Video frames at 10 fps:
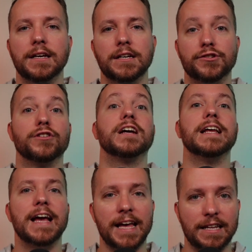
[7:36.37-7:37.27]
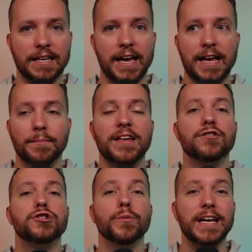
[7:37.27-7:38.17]
So they're getting ahead of the game and they're
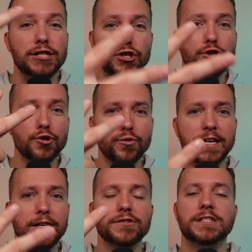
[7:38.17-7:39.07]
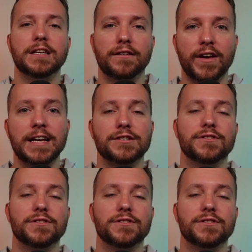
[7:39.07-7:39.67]
doing it two years in advance.